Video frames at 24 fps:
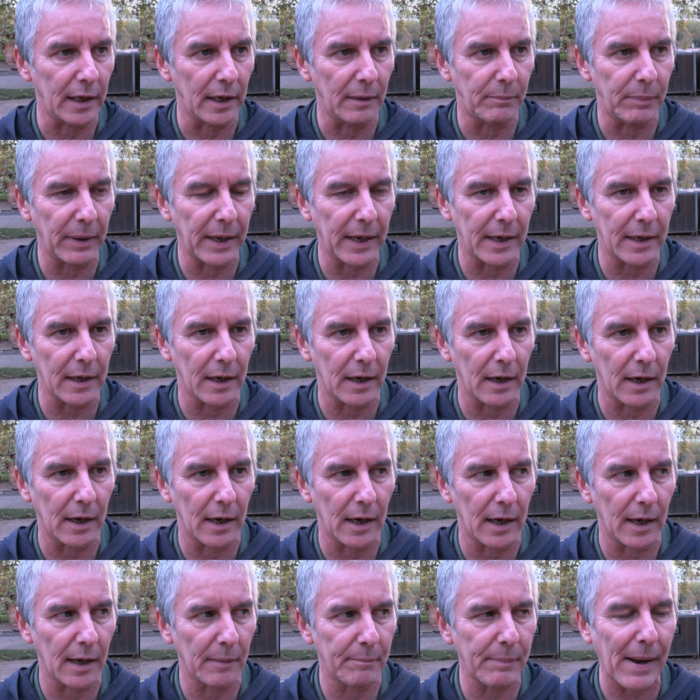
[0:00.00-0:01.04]
big
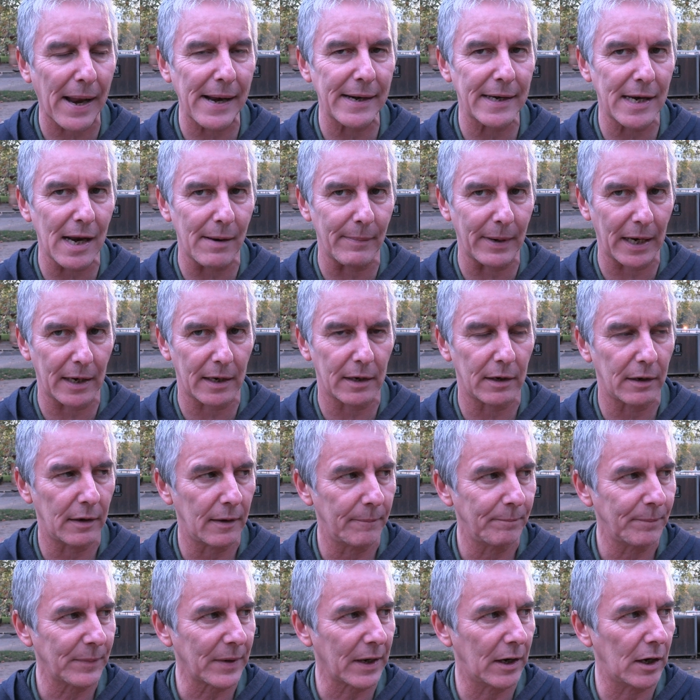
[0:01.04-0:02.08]
pandemic
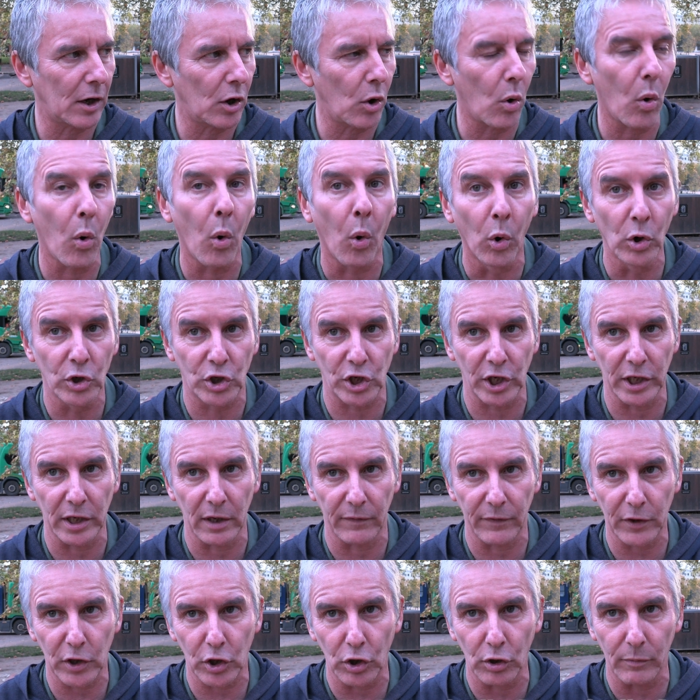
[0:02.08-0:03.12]
orgy
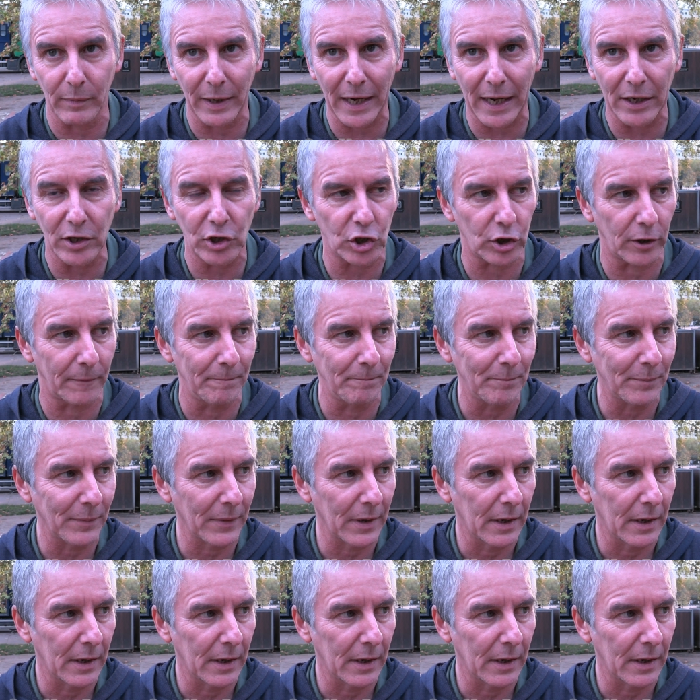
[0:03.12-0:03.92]
of accumulation,